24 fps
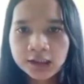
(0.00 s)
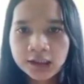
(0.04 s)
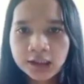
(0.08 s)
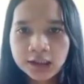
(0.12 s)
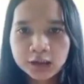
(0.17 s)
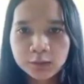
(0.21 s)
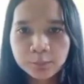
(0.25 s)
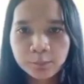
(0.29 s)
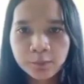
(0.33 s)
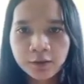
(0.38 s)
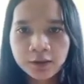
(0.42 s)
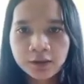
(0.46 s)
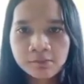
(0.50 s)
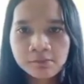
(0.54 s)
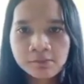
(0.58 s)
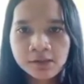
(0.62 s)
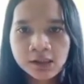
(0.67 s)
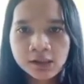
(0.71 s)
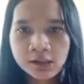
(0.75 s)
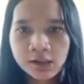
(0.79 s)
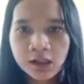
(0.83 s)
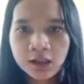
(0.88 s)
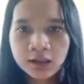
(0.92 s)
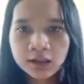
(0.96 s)

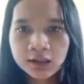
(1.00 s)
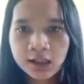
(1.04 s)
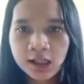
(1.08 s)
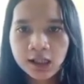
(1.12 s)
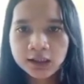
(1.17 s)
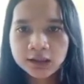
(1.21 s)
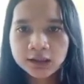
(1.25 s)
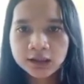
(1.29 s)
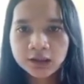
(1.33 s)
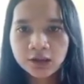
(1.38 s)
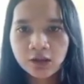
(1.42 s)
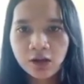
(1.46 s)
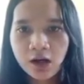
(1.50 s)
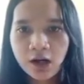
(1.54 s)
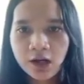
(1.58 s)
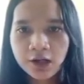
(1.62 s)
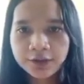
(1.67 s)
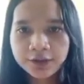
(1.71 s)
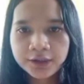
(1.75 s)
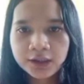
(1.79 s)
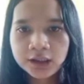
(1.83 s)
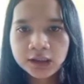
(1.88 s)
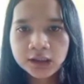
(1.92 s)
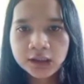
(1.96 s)
experimental tests,
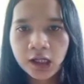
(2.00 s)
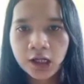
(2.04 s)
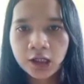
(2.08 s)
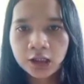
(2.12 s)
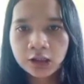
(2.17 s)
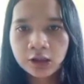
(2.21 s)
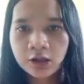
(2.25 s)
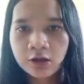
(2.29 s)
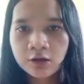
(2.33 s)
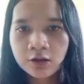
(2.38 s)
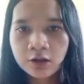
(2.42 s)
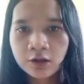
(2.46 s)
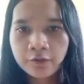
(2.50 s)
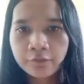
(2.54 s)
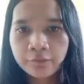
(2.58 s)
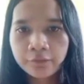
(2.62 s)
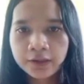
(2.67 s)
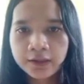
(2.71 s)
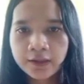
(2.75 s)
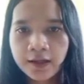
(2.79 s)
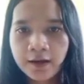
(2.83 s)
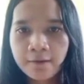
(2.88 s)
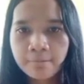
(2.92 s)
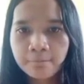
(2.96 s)
artists are longer
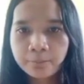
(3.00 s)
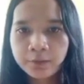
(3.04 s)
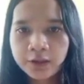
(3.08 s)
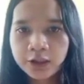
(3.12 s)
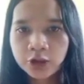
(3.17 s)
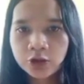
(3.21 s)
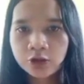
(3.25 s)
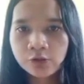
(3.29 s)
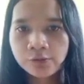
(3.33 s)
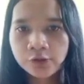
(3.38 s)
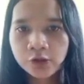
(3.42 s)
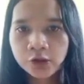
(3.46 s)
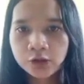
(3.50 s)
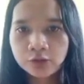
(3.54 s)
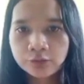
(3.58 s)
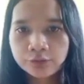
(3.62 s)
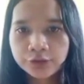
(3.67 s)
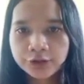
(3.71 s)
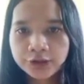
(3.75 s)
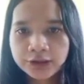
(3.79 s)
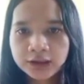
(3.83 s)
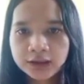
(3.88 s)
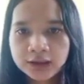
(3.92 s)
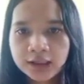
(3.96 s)
with ambiguous
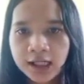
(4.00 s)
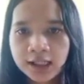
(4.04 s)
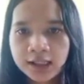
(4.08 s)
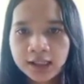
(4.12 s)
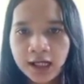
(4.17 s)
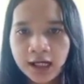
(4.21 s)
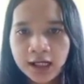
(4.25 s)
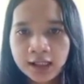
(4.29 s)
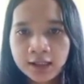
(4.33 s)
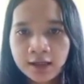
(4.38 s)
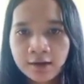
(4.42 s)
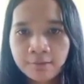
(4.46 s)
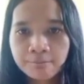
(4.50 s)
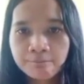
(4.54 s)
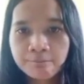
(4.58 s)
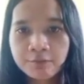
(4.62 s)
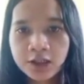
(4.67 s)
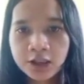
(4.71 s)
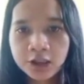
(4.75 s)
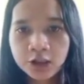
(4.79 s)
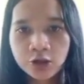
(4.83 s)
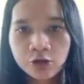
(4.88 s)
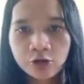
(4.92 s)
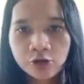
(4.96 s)
words than
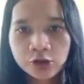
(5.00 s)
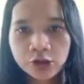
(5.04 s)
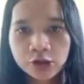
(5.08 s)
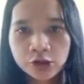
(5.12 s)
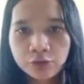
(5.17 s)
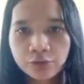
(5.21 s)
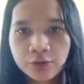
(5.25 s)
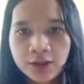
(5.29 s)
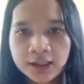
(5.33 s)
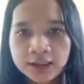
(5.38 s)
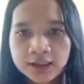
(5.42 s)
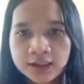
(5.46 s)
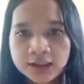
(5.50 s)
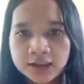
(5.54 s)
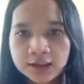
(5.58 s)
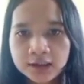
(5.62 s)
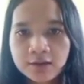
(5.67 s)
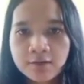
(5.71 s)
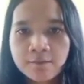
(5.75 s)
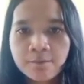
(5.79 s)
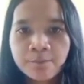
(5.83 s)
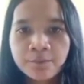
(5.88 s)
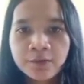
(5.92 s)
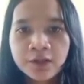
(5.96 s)
unambiguous ones,
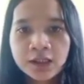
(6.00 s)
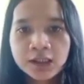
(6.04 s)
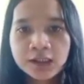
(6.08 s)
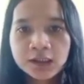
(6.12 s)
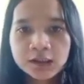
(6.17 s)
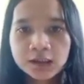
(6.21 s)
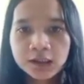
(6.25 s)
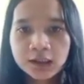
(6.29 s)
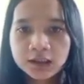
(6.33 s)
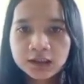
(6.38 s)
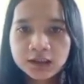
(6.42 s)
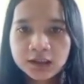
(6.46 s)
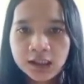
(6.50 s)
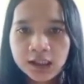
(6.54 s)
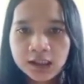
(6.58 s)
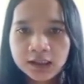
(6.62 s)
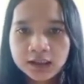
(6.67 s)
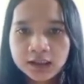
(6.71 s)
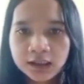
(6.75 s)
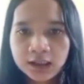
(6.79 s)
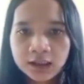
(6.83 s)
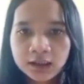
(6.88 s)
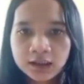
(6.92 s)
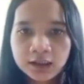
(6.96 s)

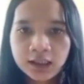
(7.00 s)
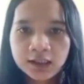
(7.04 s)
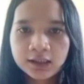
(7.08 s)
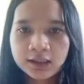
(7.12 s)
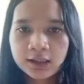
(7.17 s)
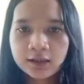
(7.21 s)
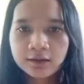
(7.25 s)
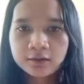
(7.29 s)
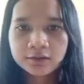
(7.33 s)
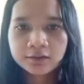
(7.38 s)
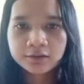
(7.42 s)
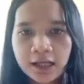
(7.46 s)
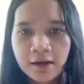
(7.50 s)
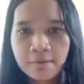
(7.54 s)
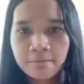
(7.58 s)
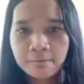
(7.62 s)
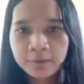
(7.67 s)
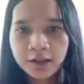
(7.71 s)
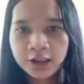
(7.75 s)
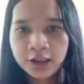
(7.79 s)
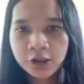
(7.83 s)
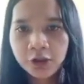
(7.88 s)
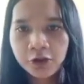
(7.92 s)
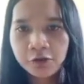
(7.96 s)
suggesting that
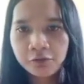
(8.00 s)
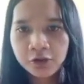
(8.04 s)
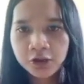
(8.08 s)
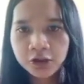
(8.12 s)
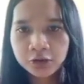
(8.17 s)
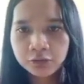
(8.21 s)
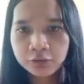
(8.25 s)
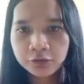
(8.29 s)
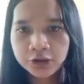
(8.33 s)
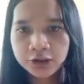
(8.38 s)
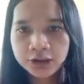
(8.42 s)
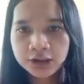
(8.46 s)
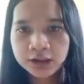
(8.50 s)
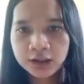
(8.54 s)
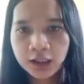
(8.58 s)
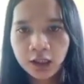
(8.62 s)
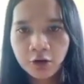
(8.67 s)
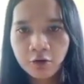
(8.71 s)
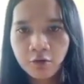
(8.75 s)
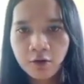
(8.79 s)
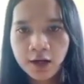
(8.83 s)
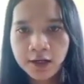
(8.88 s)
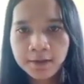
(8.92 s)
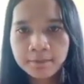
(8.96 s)
ambiguous words
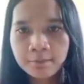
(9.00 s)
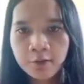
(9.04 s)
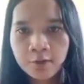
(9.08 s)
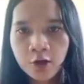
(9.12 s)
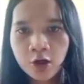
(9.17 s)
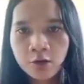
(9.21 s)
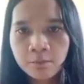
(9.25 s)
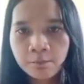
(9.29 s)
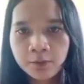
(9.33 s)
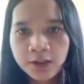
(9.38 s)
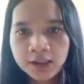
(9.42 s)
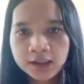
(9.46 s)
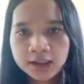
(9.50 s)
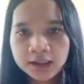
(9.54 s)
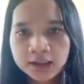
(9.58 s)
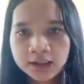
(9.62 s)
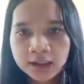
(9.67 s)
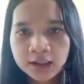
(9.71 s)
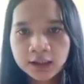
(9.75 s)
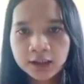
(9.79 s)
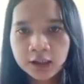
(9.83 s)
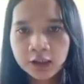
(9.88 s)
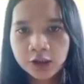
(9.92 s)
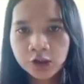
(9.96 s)
require more
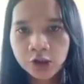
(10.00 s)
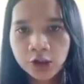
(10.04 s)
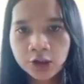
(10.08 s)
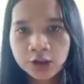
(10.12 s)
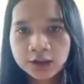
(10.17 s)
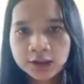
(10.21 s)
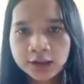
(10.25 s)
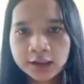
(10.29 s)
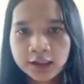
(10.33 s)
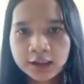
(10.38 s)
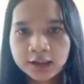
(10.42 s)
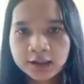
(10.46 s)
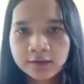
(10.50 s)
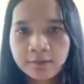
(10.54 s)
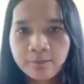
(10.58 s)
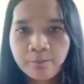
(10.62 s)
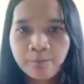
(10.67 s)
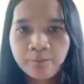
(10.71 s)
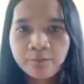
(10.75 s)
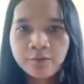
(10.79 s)
processing resources.